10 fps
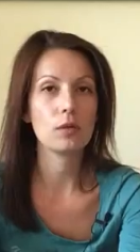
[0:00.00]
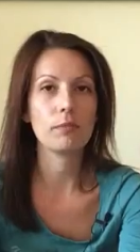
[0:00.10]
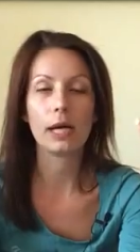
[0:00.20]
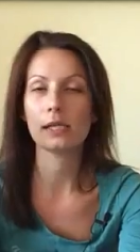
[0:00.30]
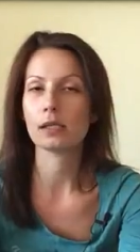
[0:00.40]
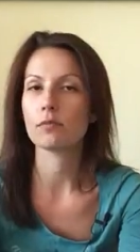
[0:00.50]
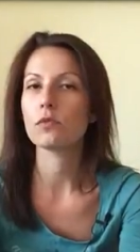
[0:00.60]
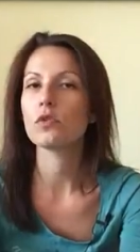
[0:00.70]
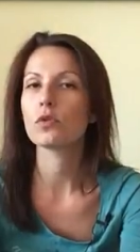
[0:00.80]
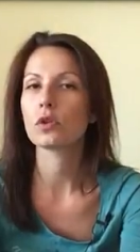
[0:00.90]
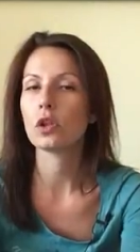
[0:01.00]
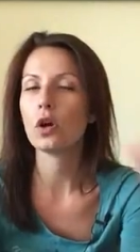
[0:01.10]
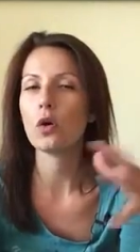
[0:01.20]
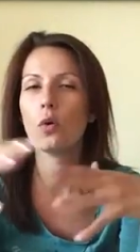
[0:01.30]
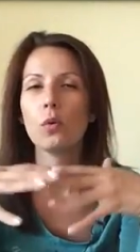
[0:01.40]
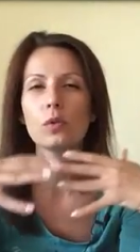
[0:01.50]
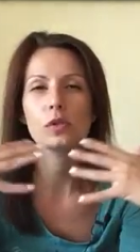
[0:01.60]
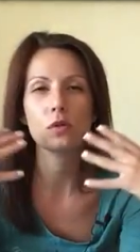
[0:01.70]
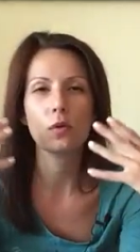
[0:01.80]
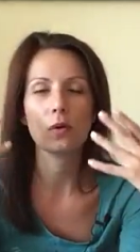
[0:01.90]
buy some new
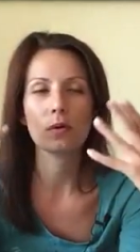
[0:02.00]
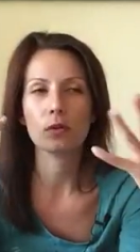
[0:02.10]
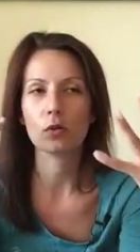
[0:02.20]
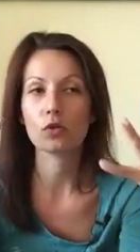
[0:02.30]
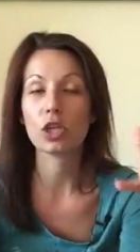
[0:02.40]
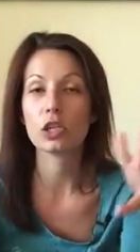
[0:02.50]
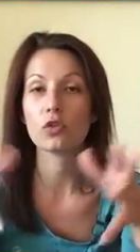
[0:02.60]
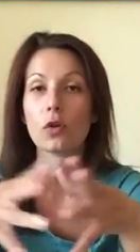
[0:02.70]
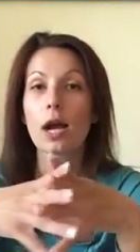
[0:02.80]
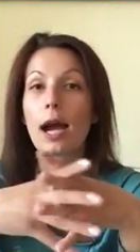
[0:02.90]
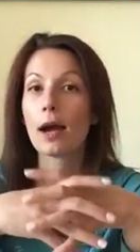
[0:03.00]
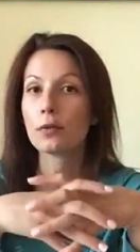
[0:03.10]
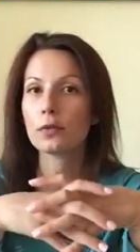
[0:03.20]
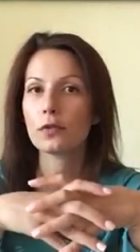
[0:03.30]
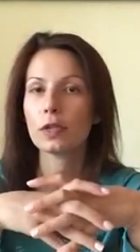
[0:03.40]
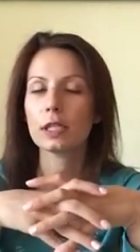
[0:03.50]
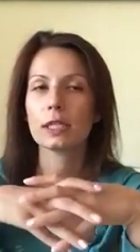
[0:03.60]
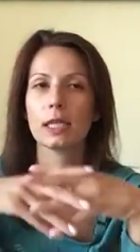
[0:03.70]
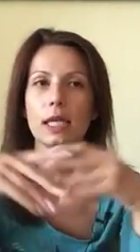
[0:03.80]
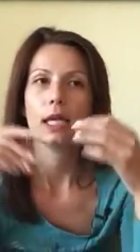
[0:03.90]
clothes, or, you know, change your
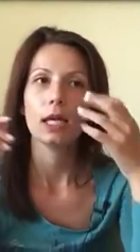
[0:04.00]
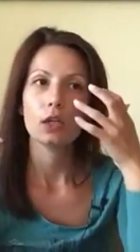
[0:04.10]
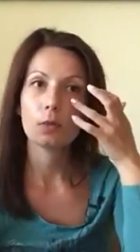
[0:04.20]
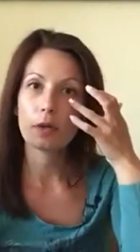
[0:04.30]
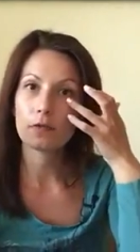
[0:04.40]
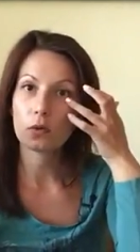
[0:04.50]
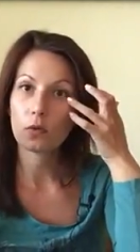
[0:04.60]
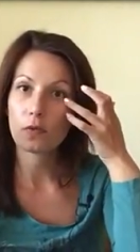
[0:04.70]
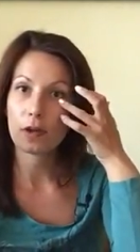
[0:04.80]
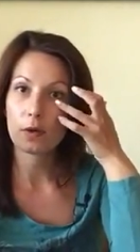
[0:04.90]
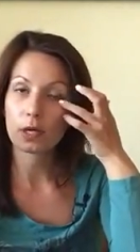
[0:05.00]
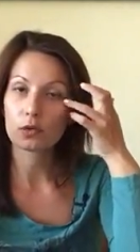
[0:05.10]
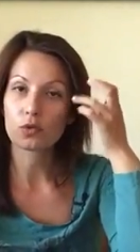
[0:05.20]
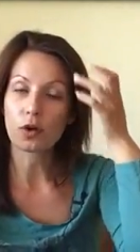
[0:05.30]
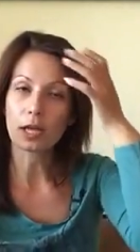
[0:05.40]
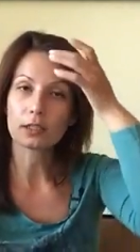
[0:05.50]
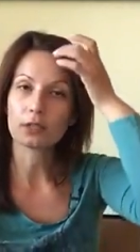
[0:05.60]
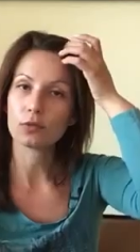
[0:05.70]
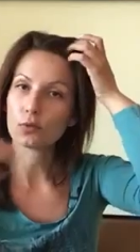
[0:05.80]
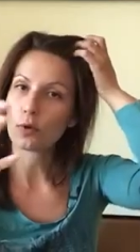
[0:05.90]
outfit. You may feel very
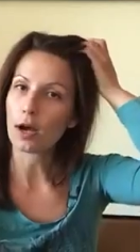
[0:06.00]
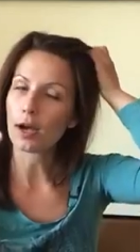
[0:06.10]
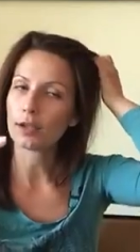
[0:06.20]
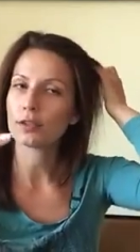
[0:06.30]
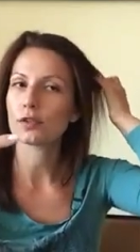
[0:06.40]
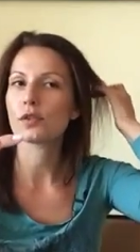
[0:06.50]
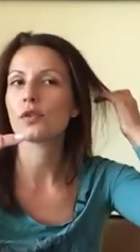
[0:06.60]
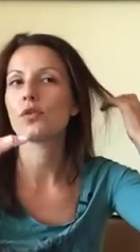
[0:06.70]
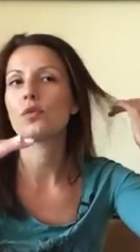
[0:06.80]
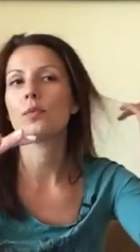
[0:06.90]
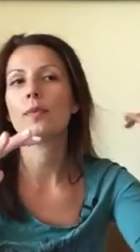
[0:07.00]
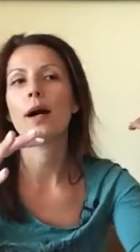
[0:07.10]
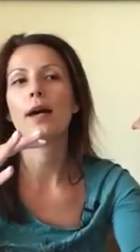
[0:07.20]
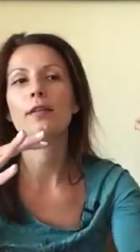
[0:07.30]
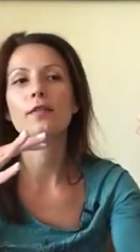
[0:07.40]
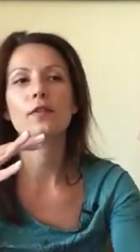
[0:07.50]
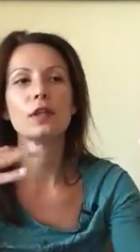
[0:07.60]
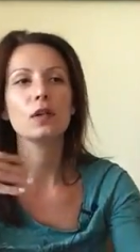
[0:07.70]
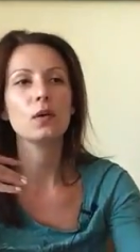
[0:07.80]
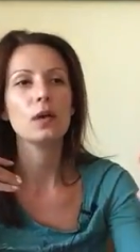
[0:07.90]
attractive to others. You might
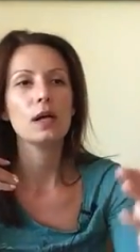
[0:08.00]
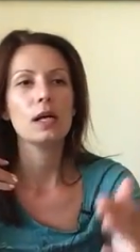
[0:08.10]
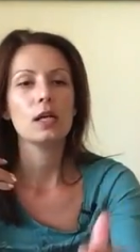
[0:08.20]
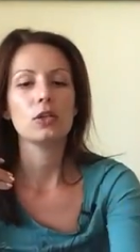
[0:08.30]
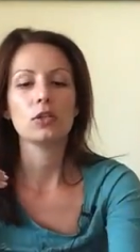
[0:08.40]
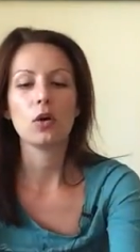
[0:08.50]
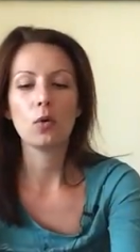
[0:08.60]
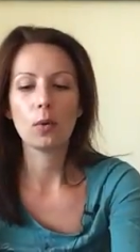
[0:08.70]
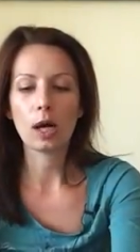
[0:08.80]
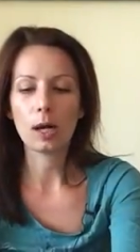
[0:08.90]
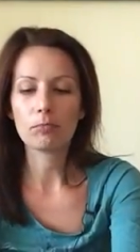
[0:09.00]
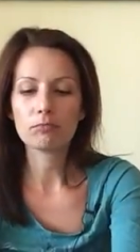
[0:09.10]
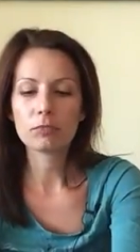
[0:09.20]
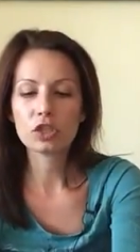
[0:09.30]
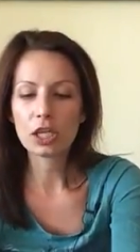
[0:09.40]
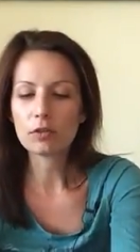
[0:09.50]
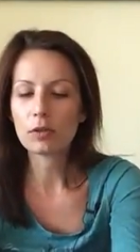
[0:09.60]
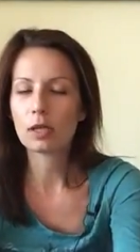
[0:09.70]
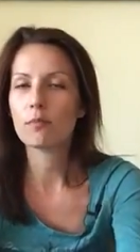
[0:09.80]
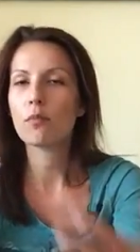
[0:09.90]
feel, you know,
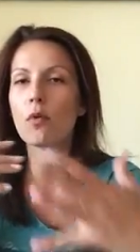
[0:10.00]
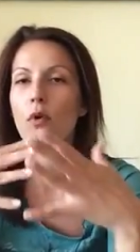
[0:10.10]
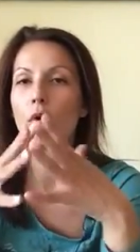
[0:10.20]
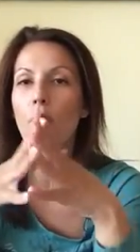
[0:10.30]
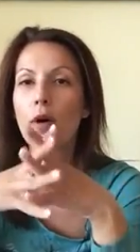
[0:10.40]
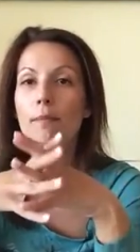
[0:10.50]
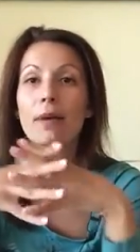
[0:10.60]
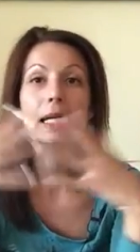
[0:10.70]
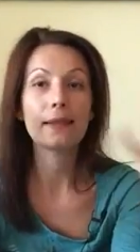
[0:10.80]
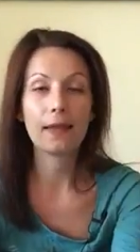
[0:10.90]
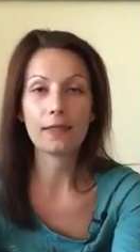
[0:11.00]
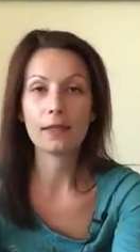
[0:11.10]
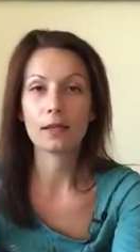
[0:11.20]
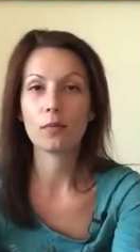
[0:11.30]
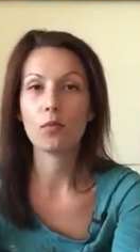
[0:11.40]
generally more magnetic,